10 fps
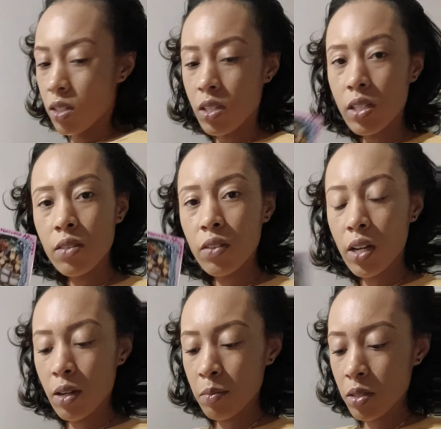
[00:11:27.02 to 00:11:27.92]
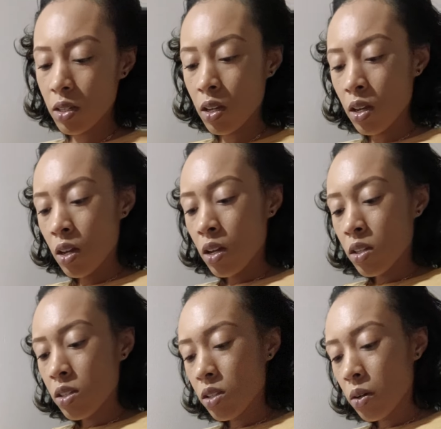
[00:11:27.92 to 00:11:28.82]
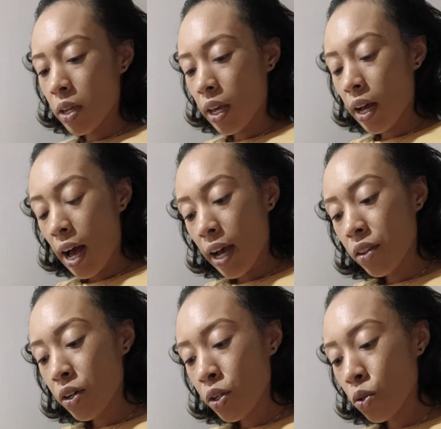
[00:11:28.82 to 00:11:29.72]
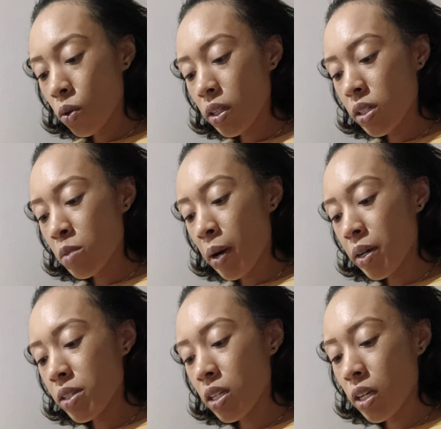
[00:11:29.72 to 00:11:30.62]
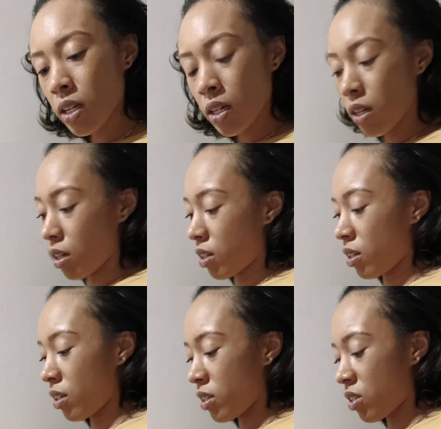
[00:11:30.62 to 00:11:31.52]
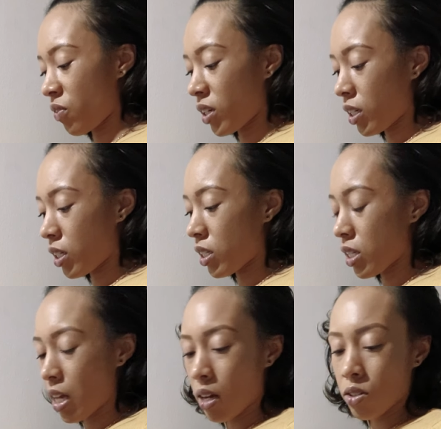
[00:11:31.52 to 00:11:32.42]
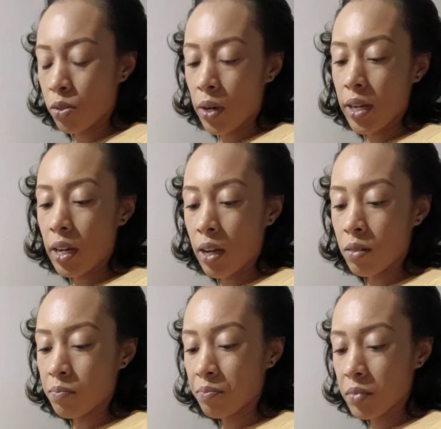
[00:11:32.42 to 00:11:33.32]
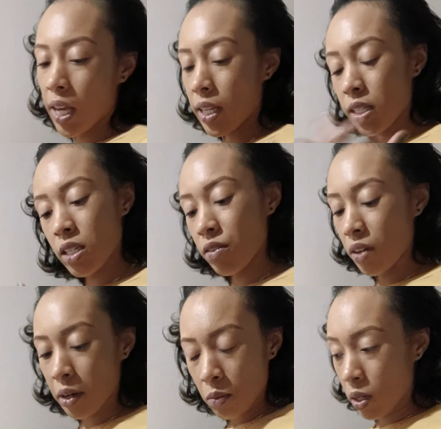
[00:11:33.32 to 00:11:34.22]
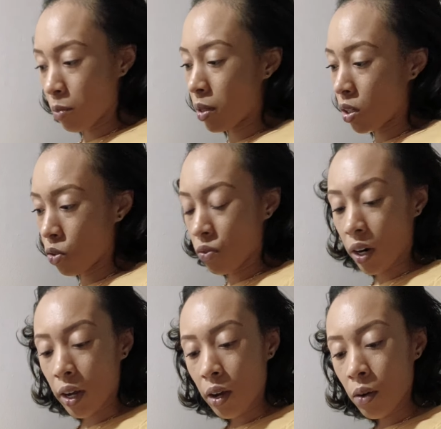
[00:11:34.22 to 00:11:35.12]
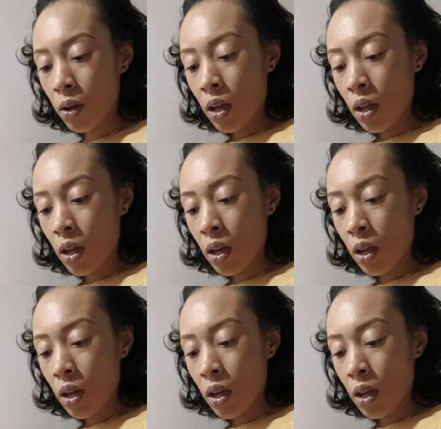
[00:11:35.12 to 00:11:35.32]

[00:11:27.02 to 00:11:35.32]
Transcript: Six of Cups. So yeah, either you or this person is feeling the nostalgia right now. Okay, this could very well be you, Virgo.